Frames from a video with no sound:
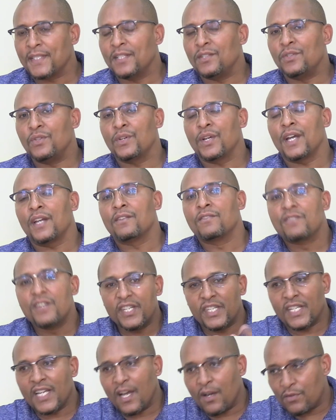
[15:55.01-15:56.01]
that you can
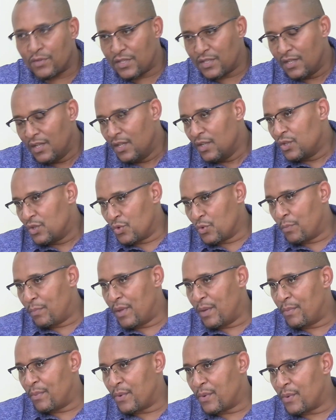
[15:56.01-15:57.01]
reach out to
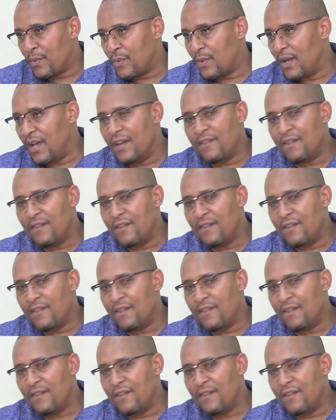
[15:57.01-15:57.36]
people,